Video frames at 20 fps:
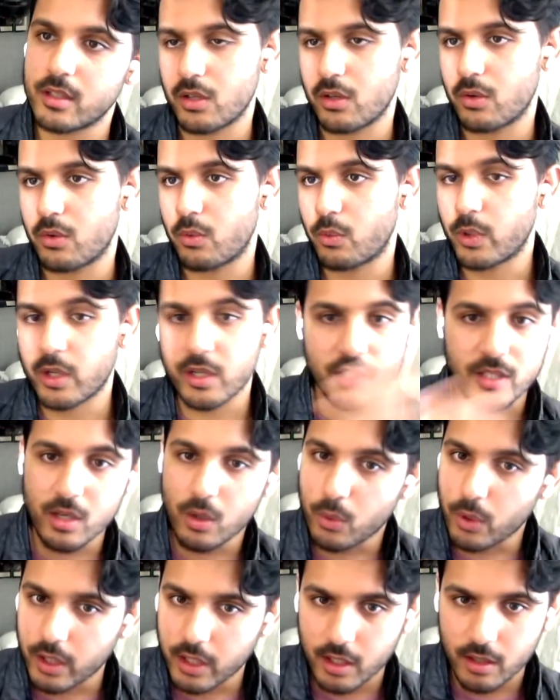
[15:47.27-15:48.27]
So we're
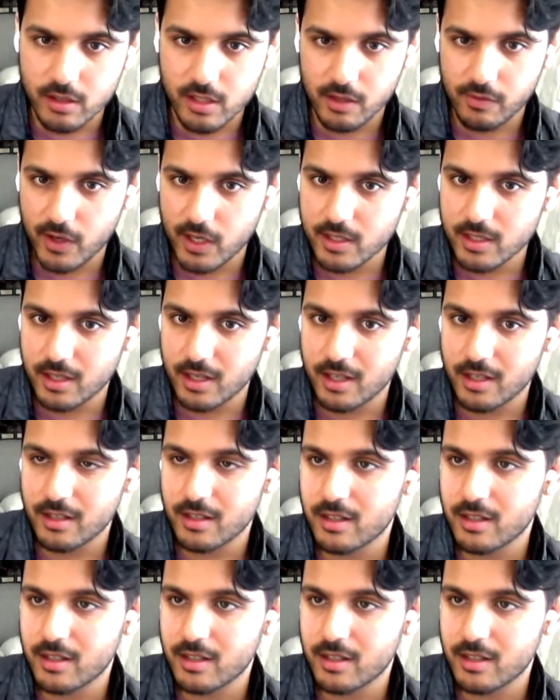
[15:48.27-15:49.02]
still working on DeFi today.